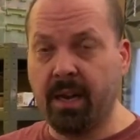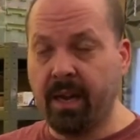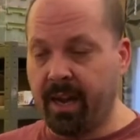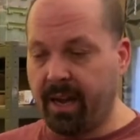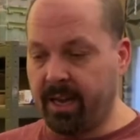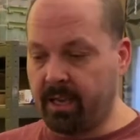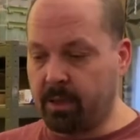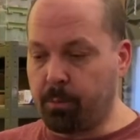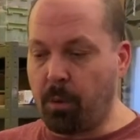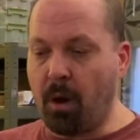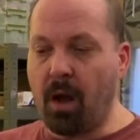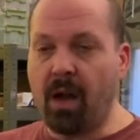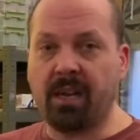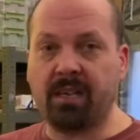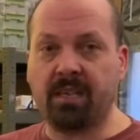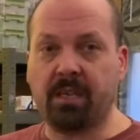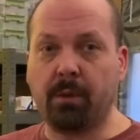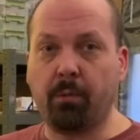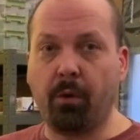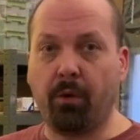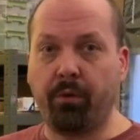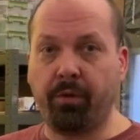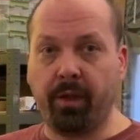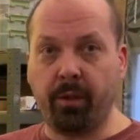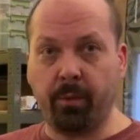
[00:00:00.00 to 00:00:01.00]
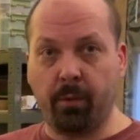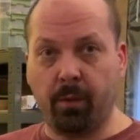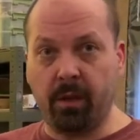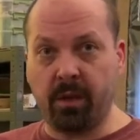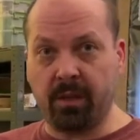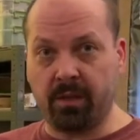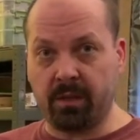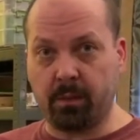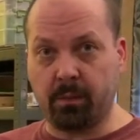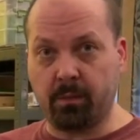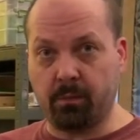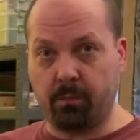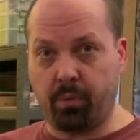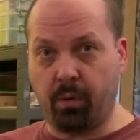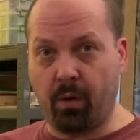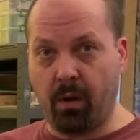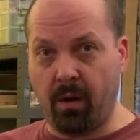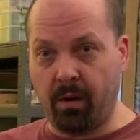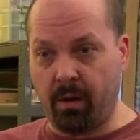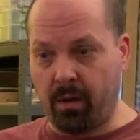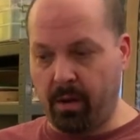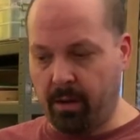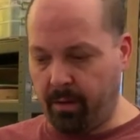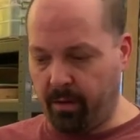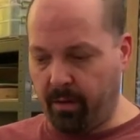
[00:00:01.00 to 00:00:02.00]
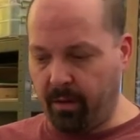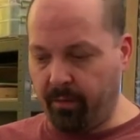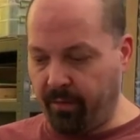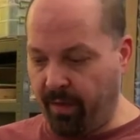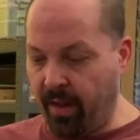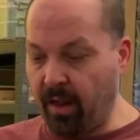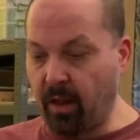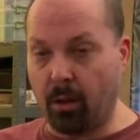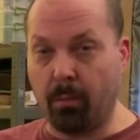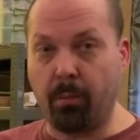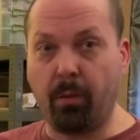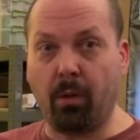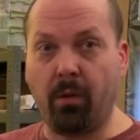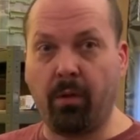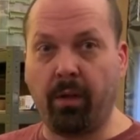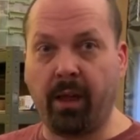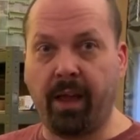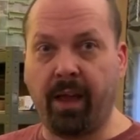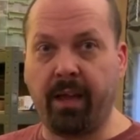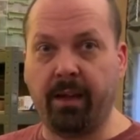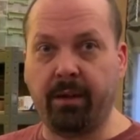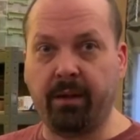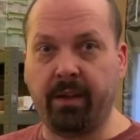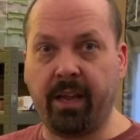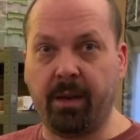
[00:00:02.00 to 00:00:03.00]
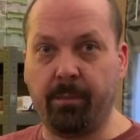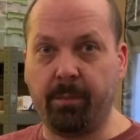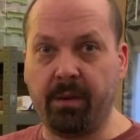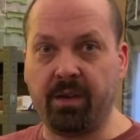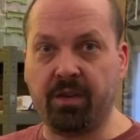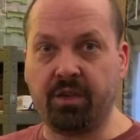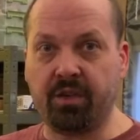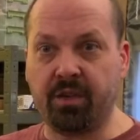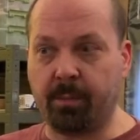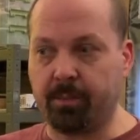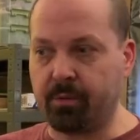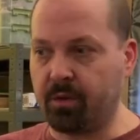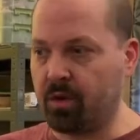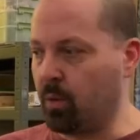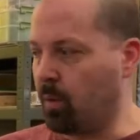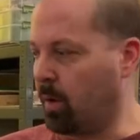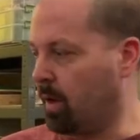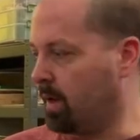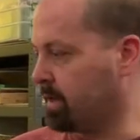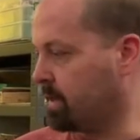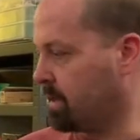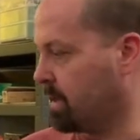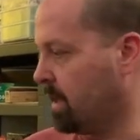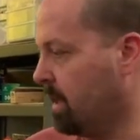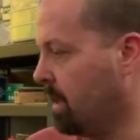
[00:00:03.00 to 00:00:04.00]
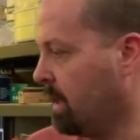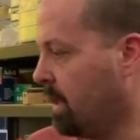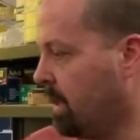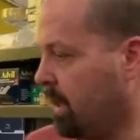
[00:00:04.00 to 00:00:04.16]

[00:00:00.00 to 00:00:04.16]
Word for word: it's possible that it's uh, available and can be shipped to us.